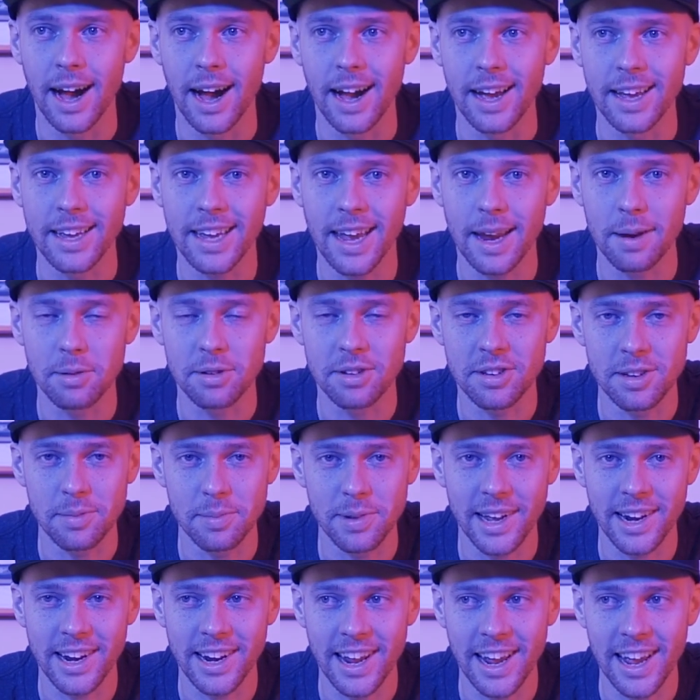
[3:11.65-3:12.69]
he came to see
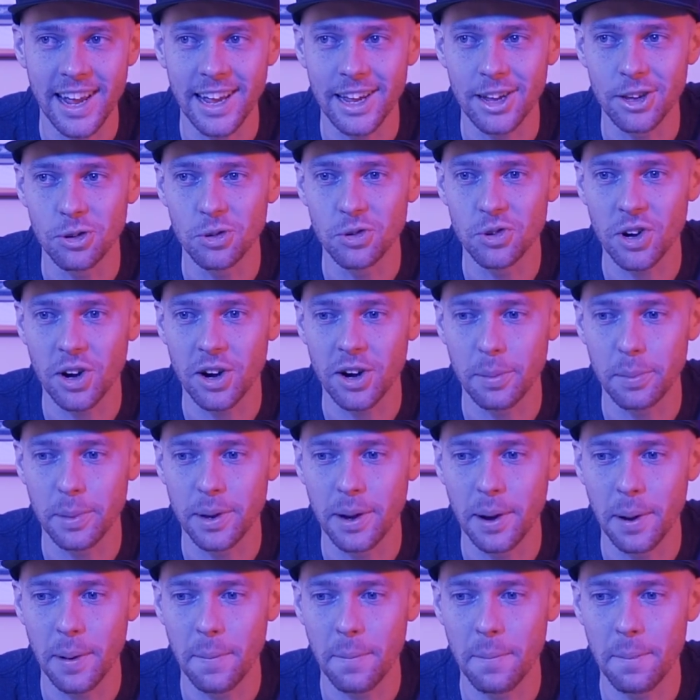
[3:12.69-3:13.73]
me at an AAU
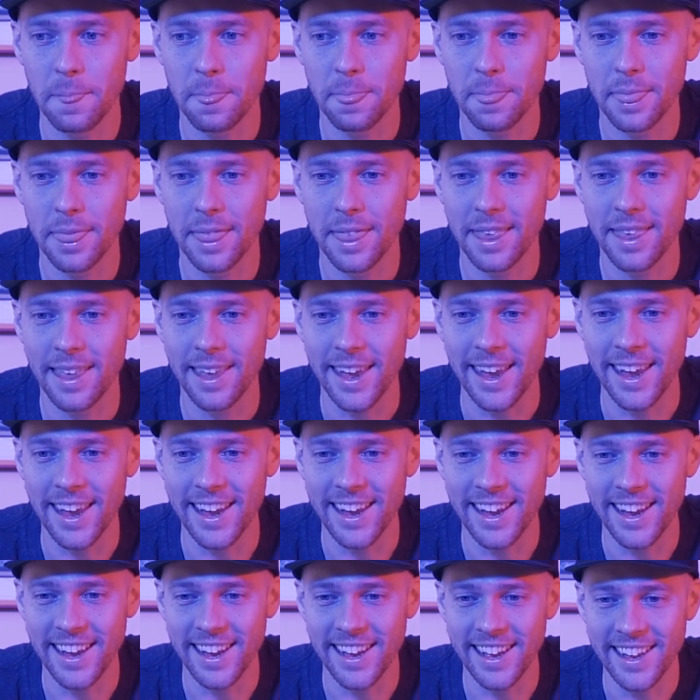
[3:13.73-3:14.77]
tournament
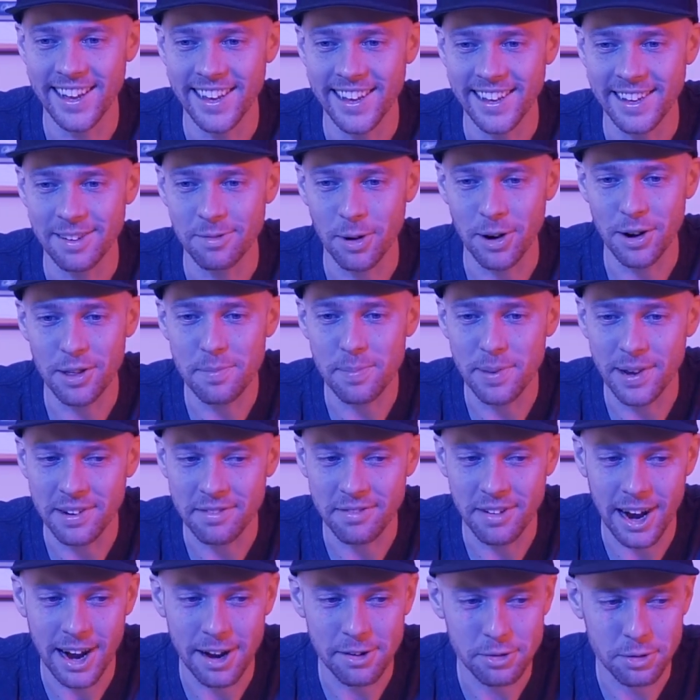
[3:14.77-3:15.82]
and one of the big
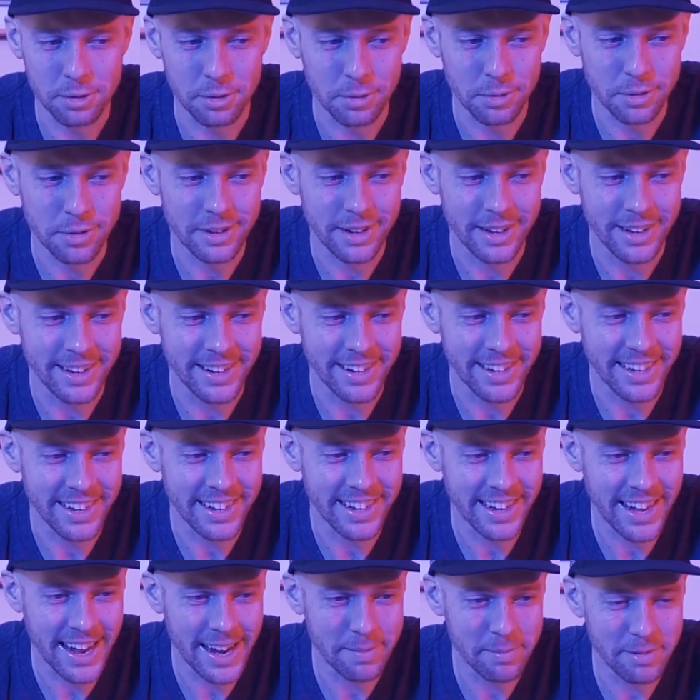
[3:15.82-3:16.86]
five schools, and
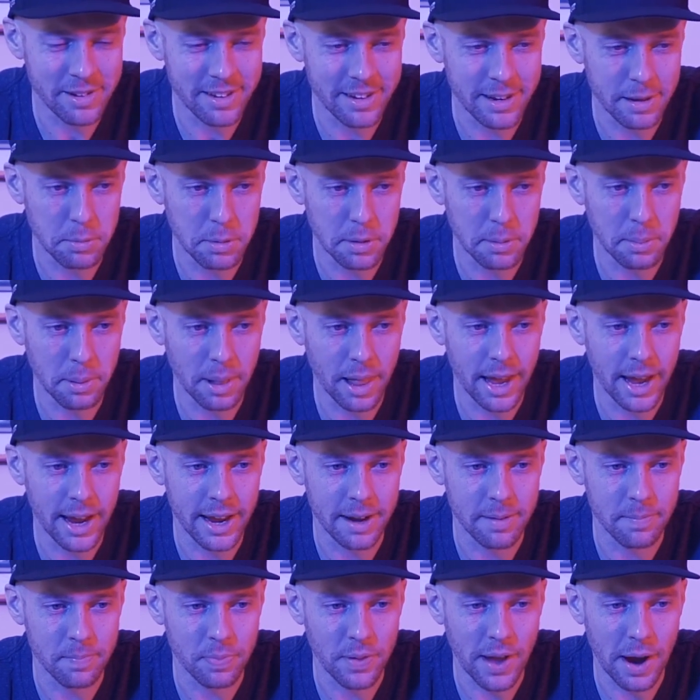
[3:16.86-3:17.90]
he came to see me play.
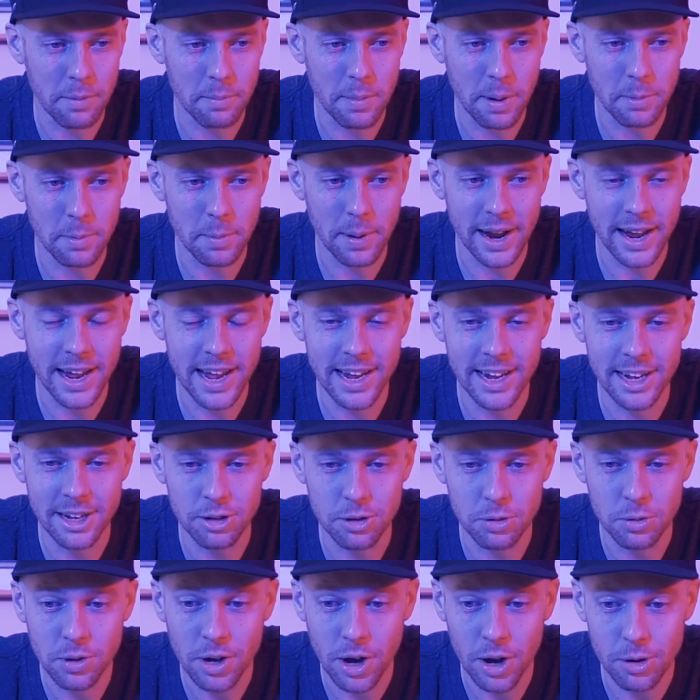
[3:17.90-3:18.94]
And I remember my
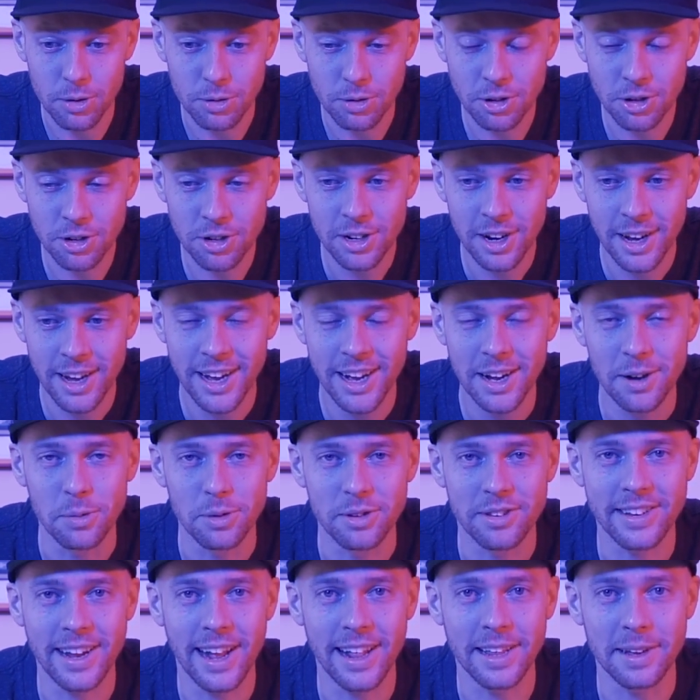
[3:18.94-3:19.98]
AAU coach
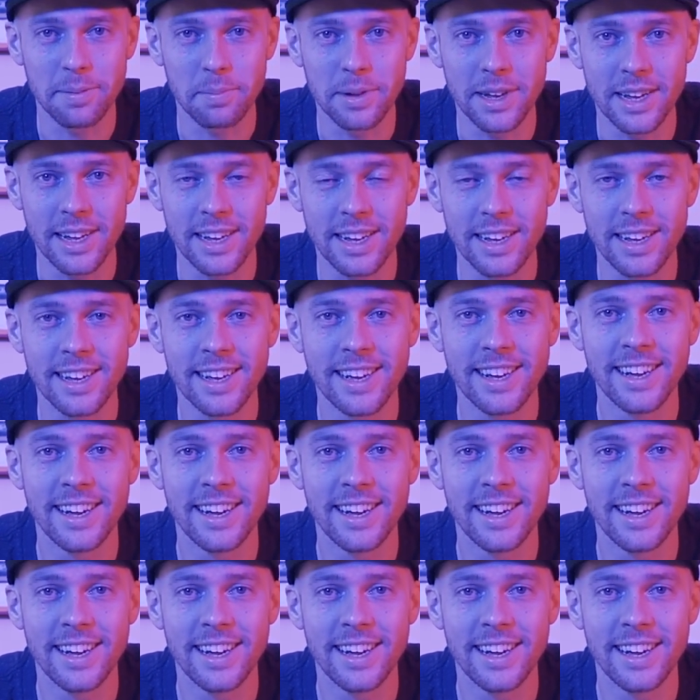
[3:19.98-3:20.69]
was telling me,